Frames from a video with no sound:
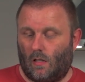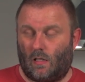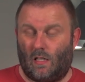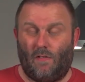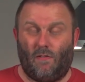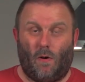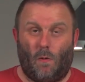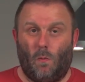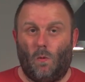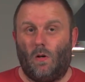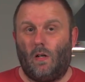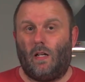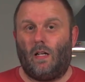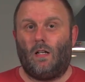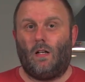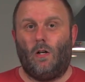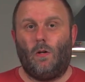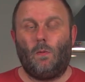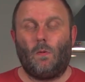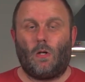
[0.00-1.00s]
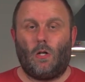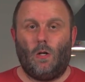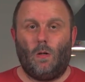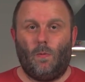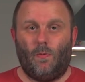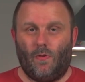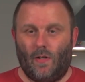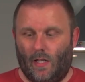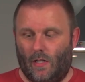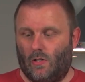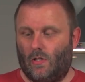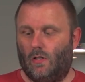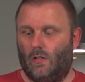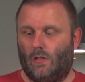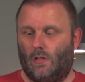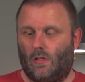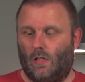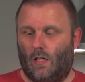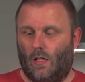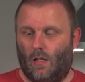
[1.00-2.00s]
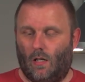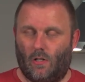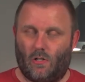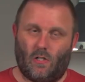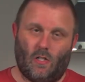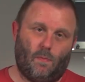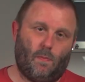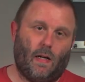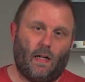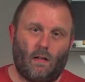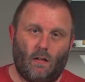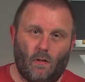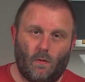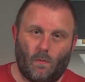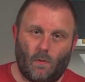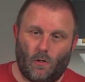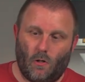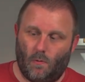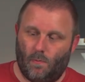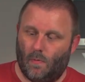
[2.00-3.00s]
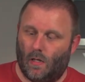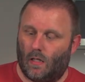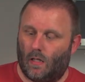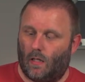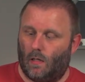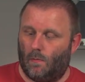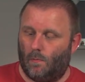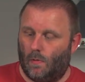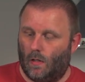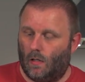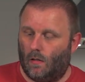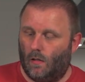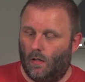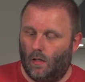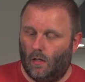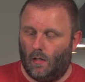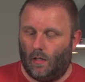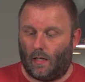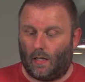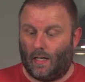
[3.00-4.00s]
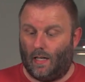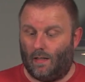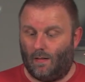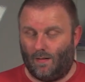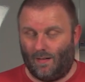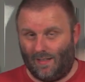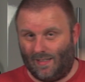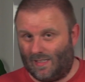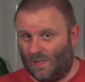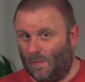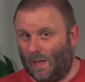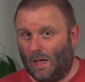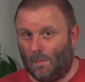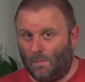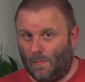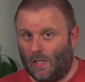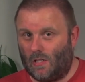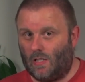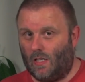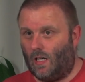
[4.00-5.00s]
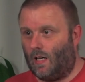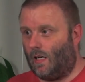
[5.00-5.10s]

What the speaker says: If I wanted Lume Cube features, I should have paid Lume Cube money. But again, it's about budget